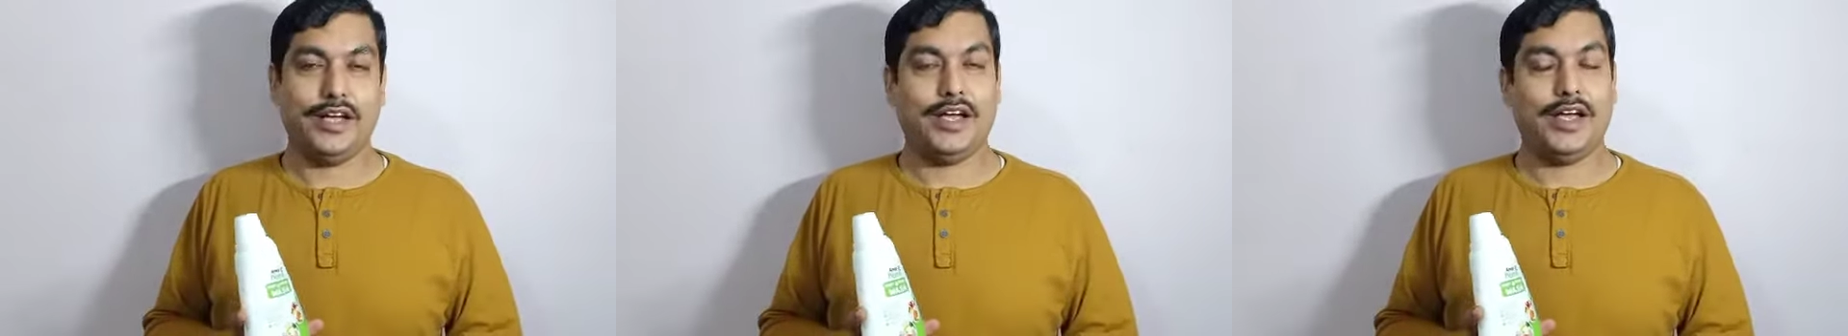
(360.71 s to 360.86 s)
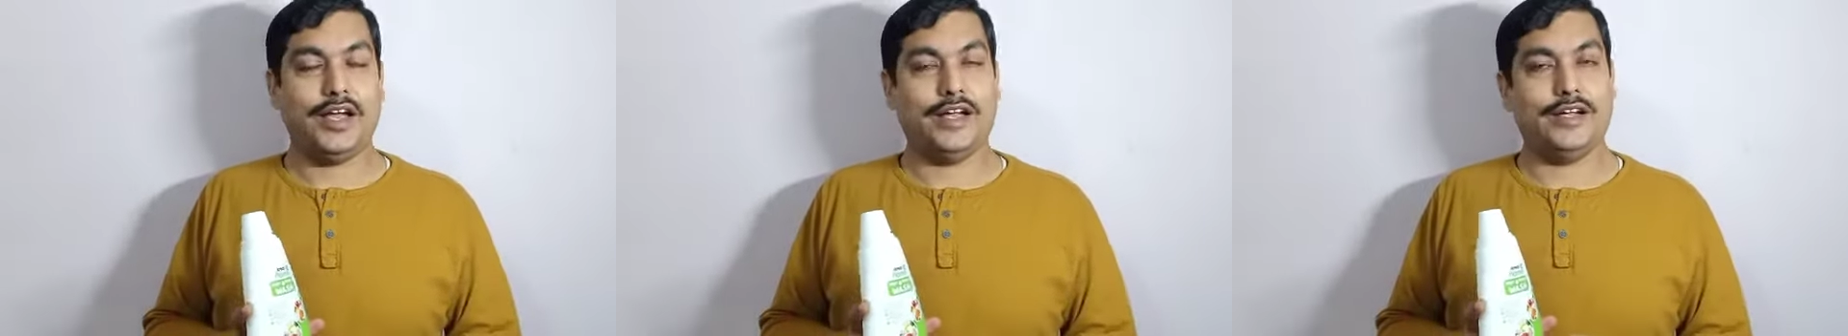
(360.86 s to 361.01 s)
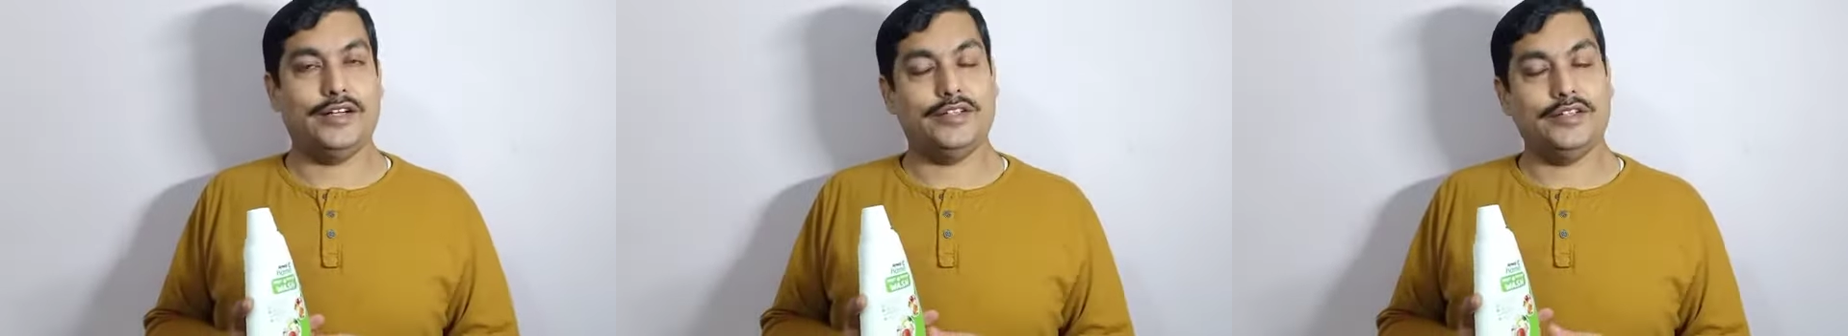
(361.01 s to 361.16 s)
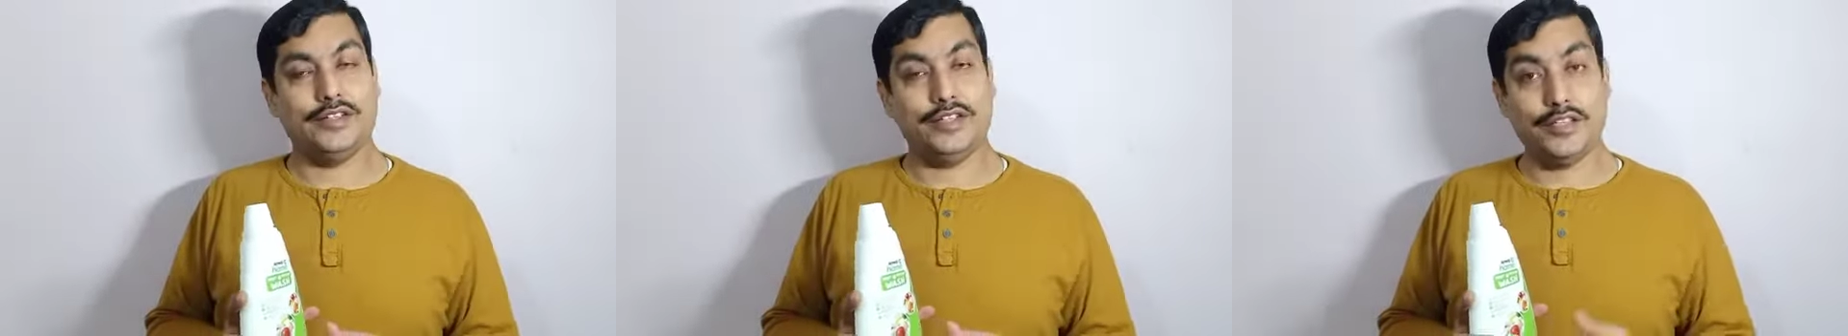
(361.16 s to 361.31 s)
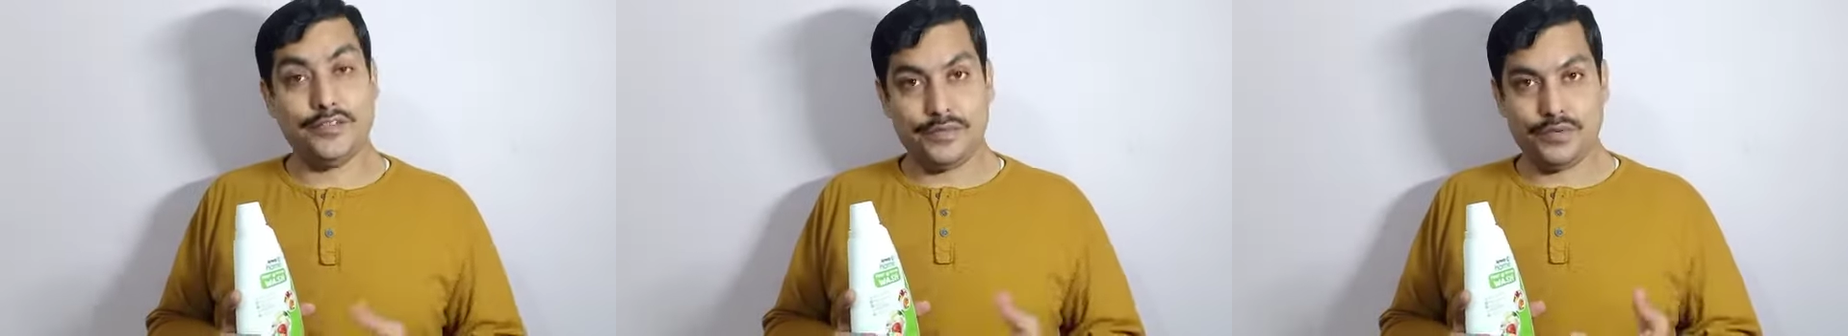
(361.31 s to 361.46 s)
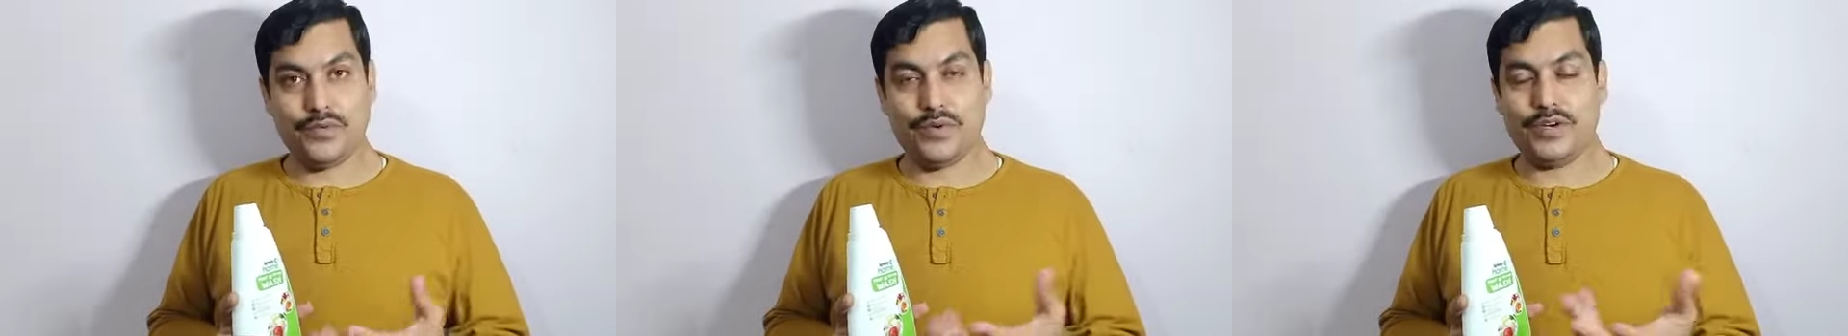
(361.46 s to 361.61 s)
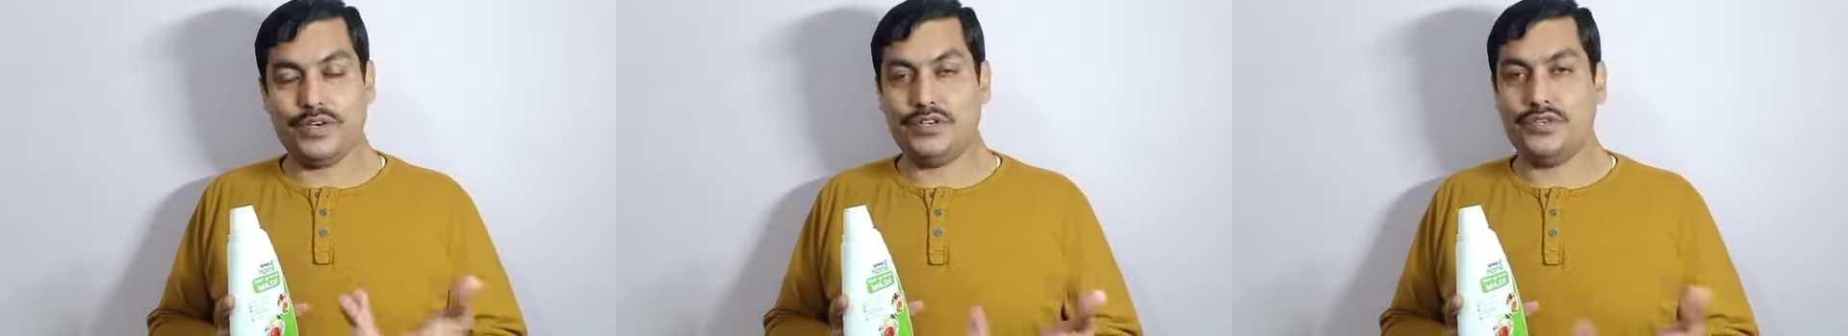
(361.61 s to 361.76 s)
and if
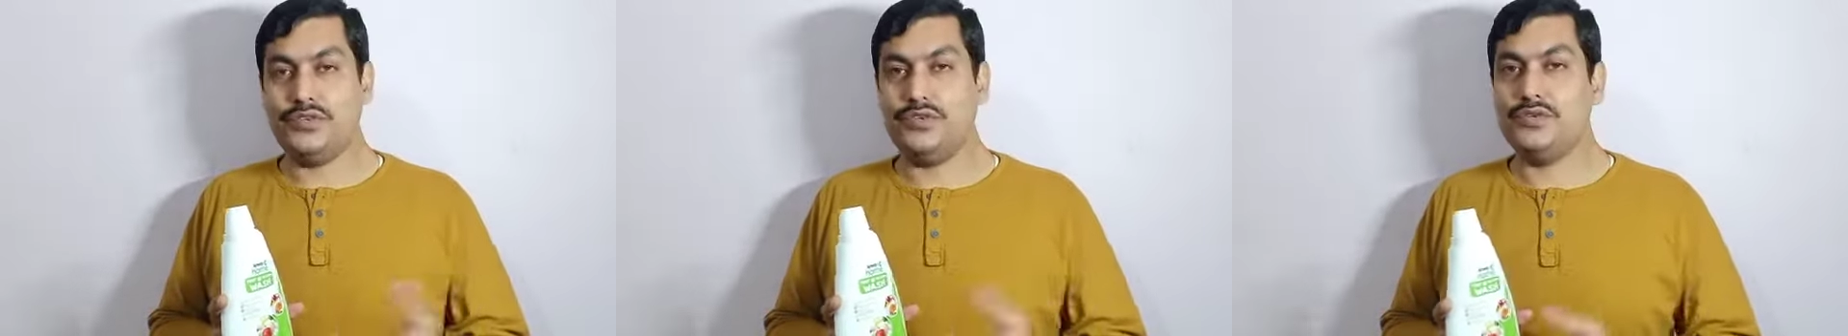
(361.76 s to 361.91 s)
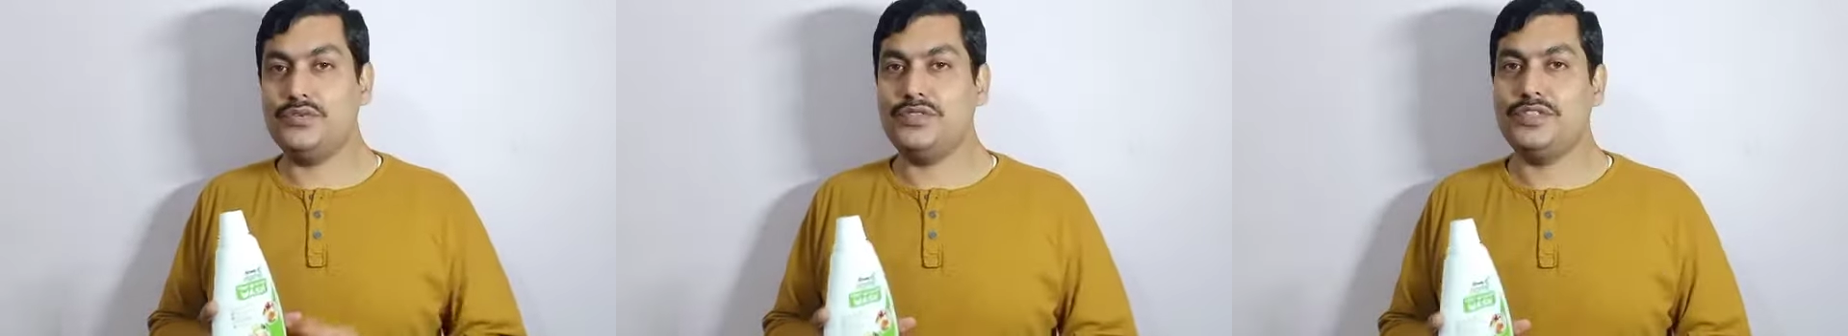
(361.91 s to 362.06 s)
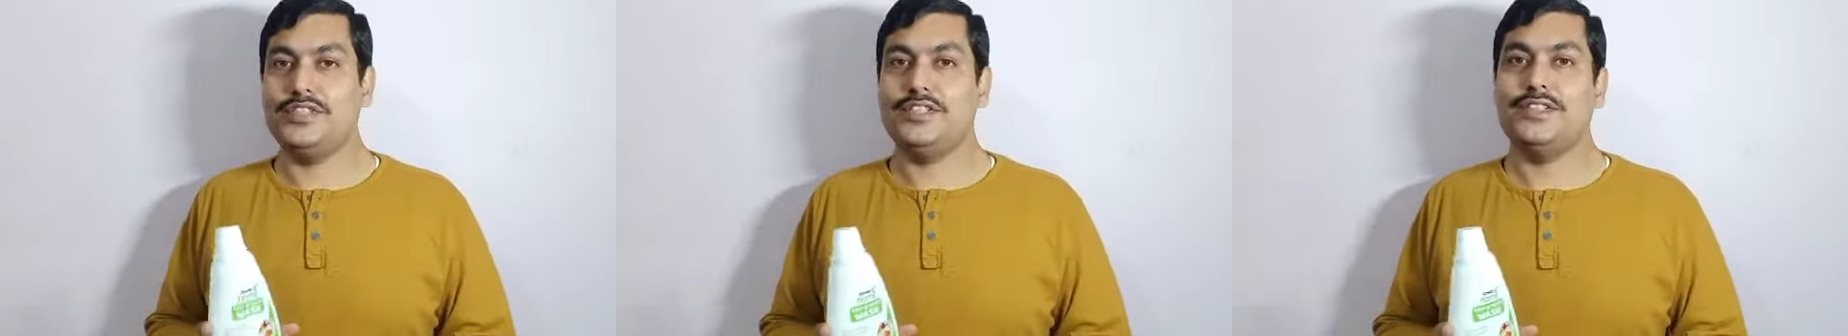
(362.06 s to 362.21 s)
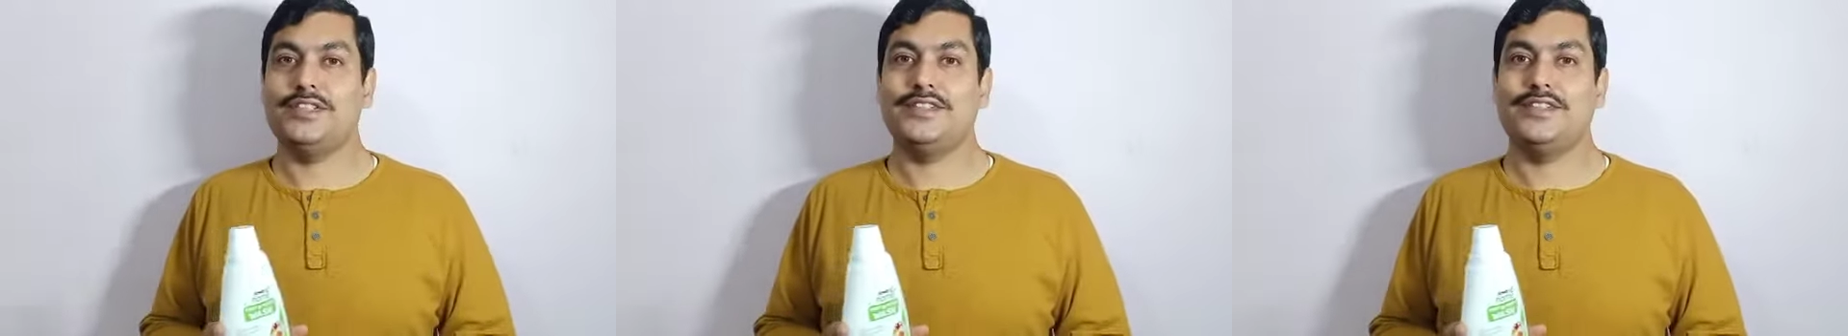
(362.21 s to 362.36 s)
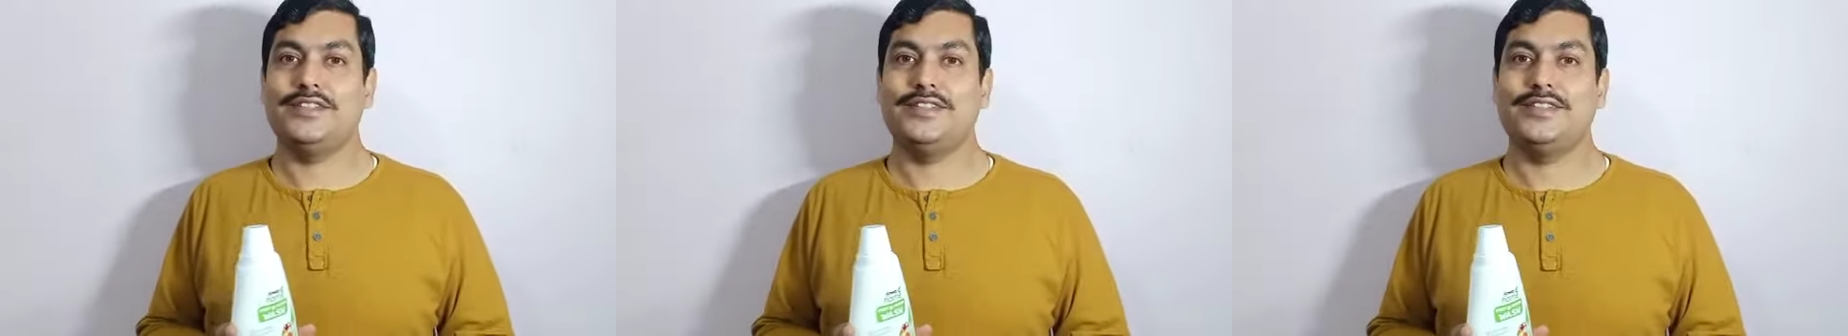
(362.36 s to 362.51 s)
you want to use it.